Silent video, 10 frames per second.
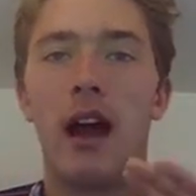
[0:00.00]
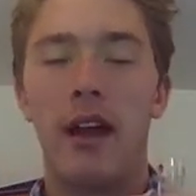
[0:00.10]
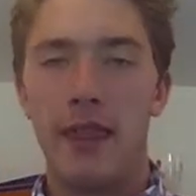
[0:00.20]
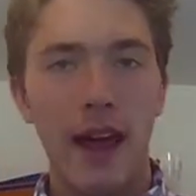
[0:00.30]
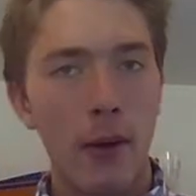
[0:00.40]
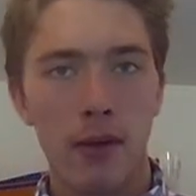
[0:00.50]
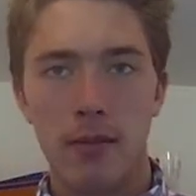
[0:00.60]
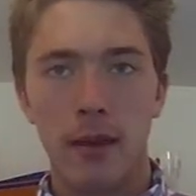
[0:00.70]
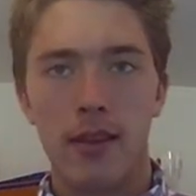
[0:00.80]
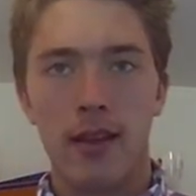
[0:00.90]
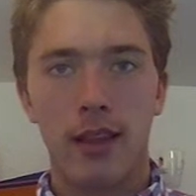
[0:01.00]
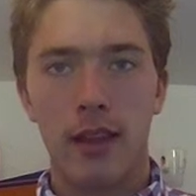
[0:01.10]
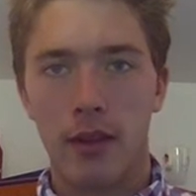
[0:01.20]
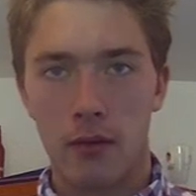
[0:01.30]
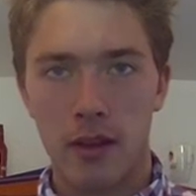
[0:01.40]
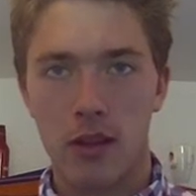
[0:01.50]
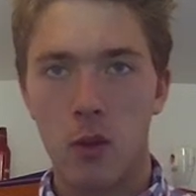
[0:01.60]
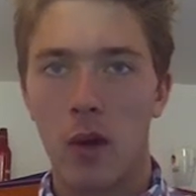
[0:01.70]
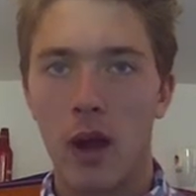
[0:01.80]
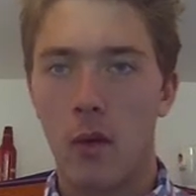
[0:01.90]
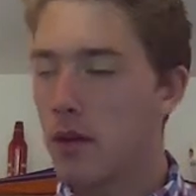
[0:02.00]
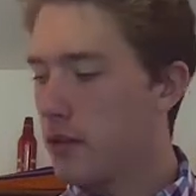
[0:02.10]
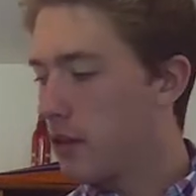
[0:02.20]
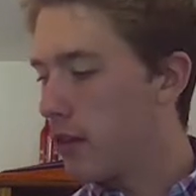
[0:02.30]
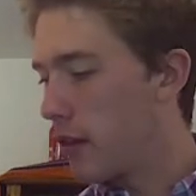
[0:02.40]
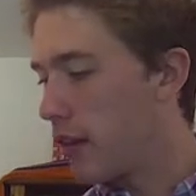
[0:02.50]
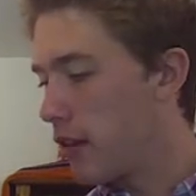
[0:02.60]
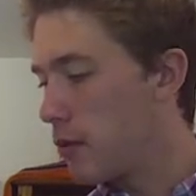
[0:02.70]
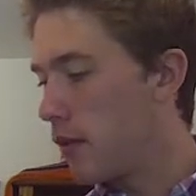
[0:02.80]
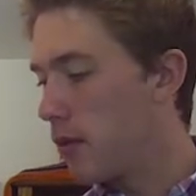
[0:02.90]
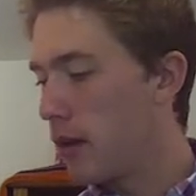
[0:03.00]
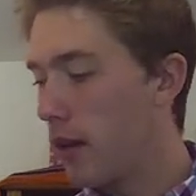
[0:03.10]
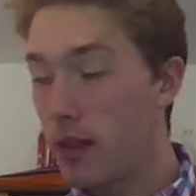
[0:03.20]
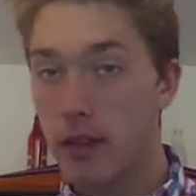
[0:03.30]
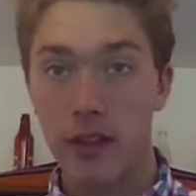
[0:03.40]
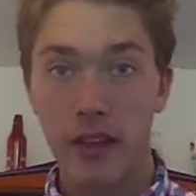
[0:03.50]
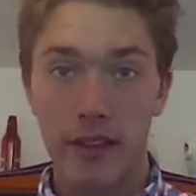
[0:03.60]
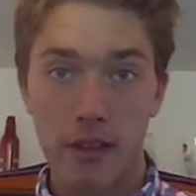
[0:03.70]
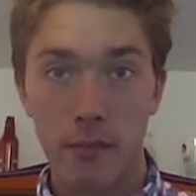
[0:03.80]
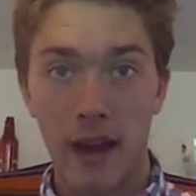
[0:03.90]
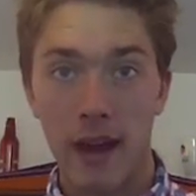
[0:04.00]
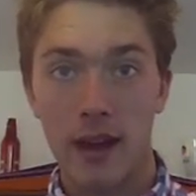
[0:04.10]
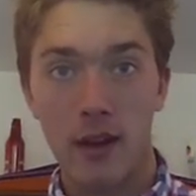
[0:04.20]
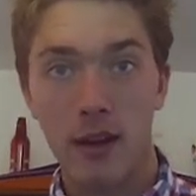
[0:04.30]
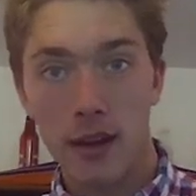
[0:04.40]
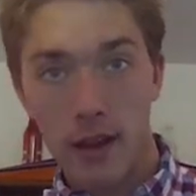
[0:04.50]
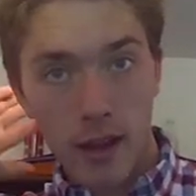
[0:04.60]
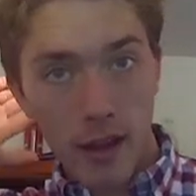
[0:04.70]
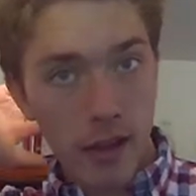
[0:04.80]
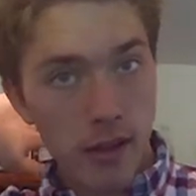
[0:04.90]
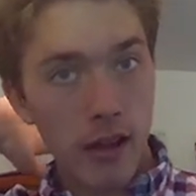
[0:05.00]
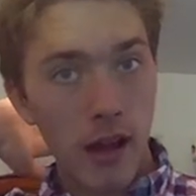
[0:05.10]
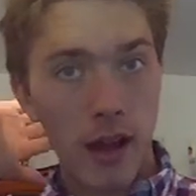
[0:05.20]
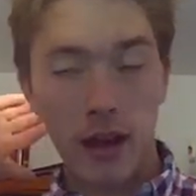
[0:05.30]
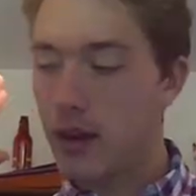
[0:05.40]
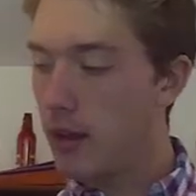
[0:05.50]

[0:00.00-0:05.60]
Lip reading: that was basically the reason why I wanted to see this movie, because this man is an